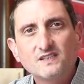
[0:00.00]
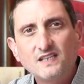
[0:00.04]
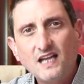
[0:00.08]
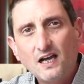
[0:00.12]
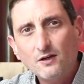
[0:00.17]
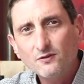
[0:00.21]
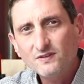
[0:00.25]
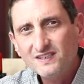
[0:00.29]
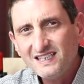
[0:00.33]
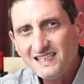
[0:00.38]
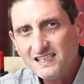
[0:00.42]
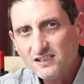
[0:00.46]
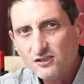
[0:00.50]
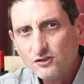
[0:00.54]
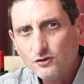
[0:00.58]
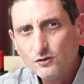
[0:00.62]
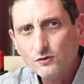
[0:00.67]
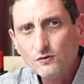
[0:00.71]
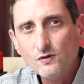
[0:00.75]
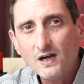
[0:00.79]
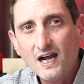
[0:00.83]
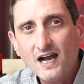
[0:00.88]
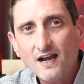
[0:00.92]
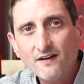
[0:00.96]
Now these
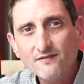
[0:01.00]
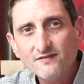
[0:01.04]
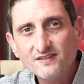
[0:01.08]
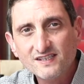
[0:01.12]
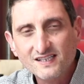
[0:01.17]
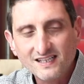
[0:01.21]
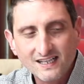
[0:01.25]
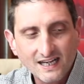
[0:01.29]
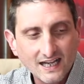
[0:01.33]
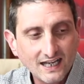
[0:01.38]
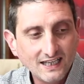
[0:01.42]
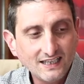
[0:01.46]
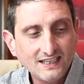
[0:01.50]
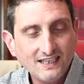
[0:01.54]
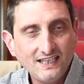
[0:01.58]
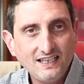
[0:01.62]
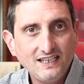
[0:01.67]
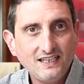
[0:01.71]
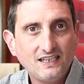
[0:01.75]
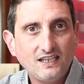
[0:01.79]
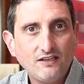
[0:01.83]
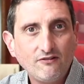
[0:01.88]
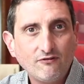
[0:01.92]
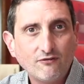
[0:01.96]
two have
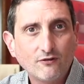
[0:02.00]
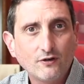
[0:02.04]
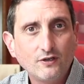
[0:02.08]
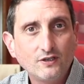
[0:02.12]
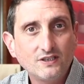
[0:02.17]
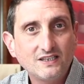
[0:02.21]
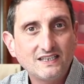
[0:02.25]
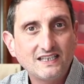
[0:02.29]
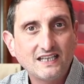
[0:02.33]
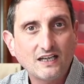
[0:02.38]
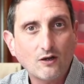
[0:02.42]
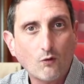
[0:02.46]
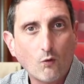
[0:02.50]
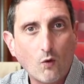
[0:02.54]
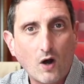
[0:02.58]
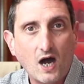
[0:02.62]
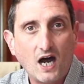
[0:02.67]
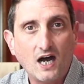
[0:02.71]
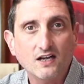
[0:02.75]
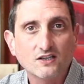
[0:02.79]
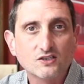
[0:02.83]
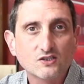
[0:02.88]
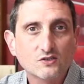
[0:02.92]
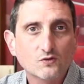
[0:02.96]
slightly different
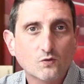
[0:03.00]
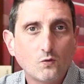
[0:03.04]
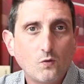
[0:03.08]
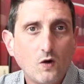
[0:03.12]
terroirs,